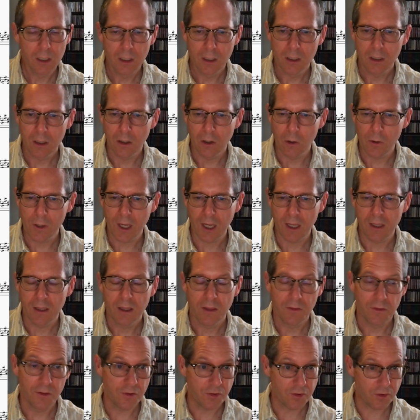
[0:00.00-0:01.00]
Okay,
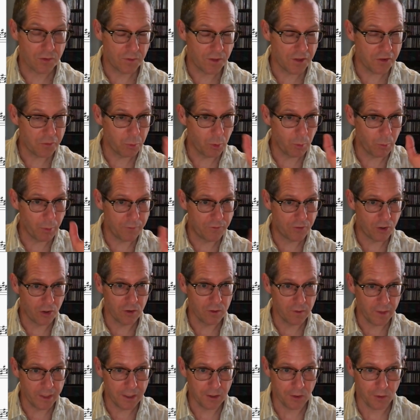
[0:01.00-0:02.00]
this will return
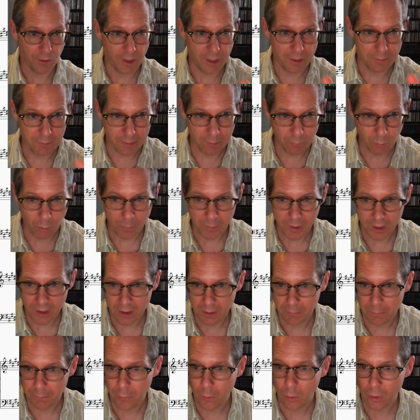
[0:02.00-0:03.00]
later and it will be an
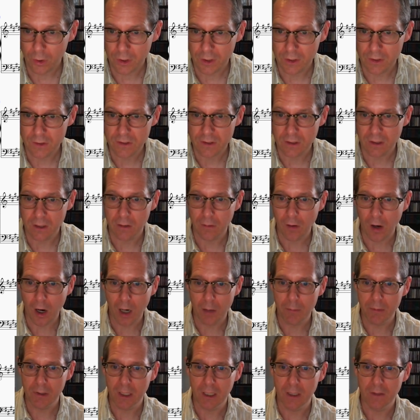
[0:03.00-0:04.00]
important
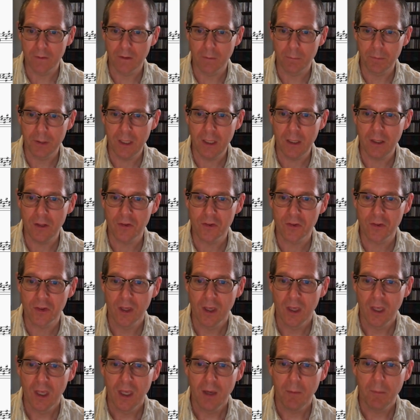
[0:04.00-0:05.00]
harmony in the piece.
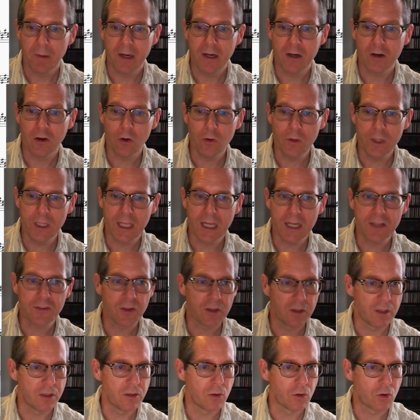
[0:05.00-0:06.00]
And it only gets a
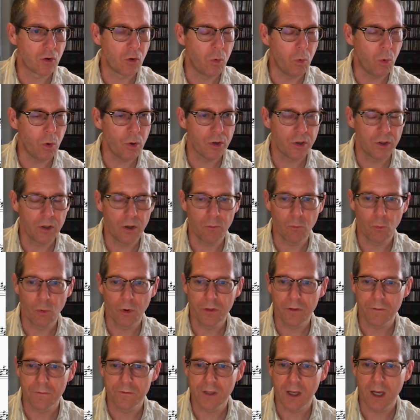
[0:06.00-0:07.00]
little quarter note worth
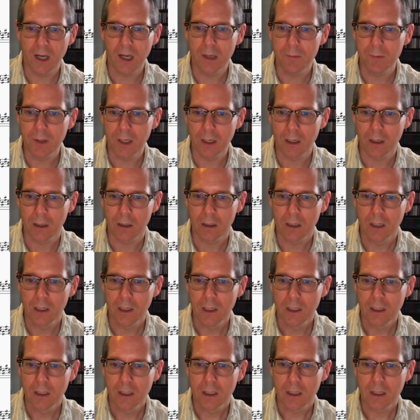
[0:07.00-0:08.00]
of time here,
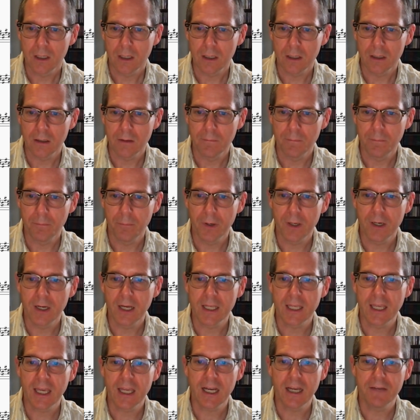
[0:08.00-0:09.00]
but
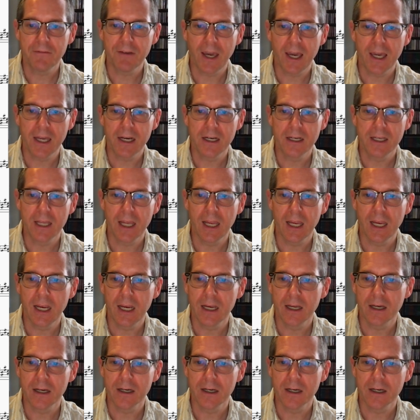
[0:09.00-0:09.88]
again I've added a